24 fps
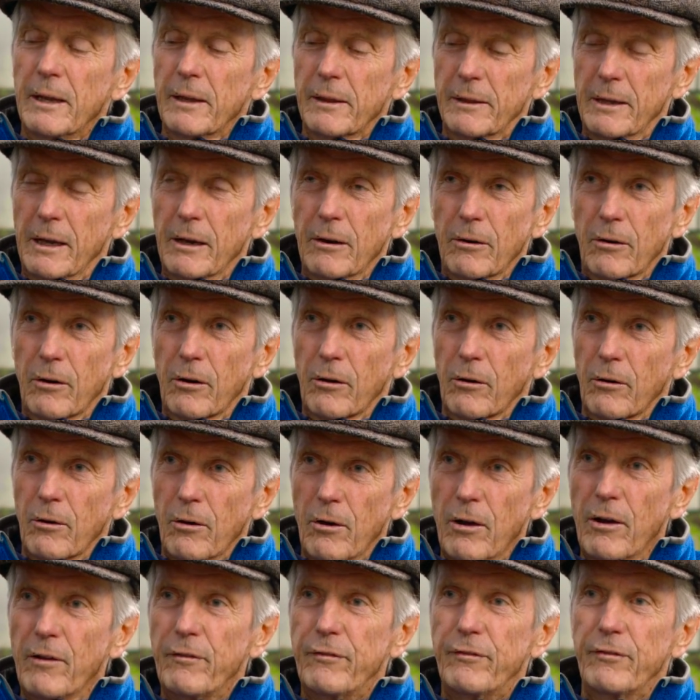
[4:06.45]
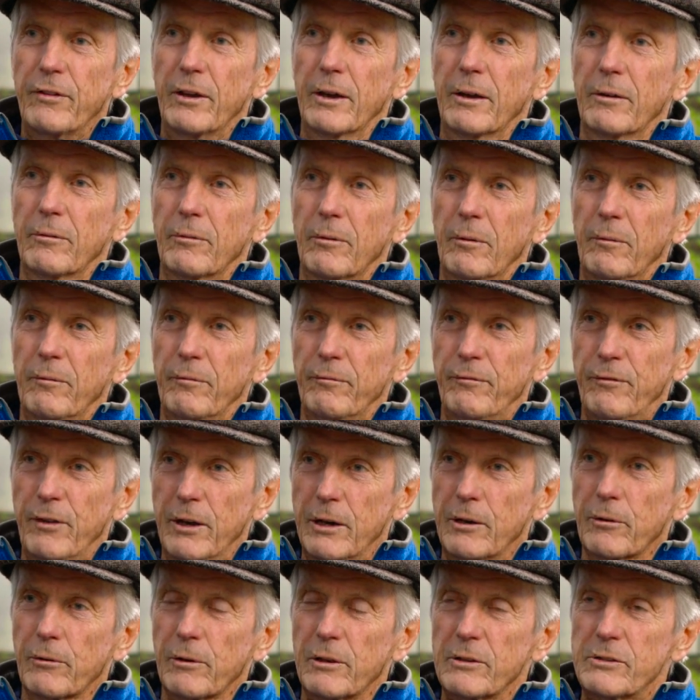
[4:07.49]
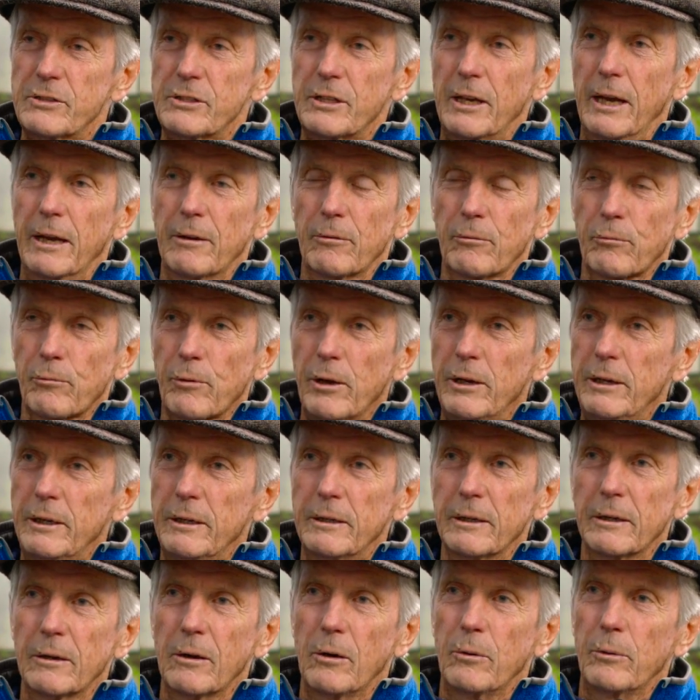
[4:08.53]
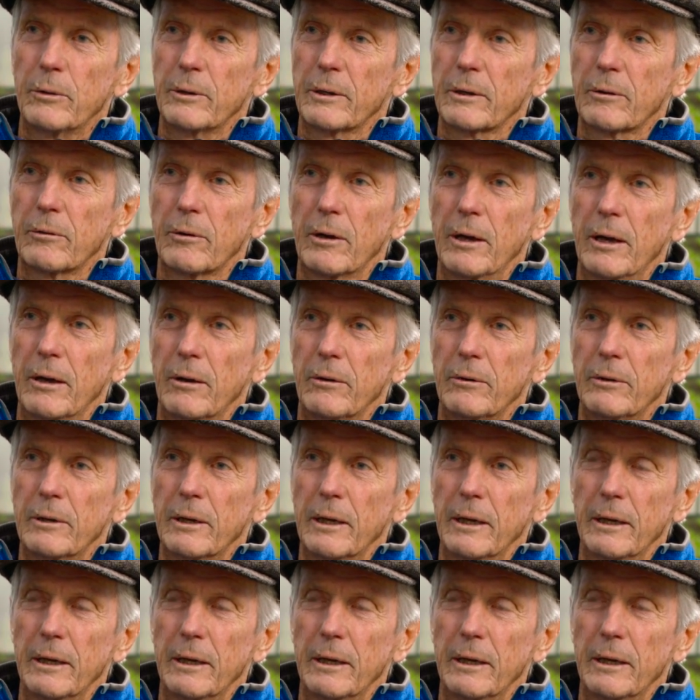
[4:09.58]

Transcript: They are off, vigorous, and ready to go in the ground.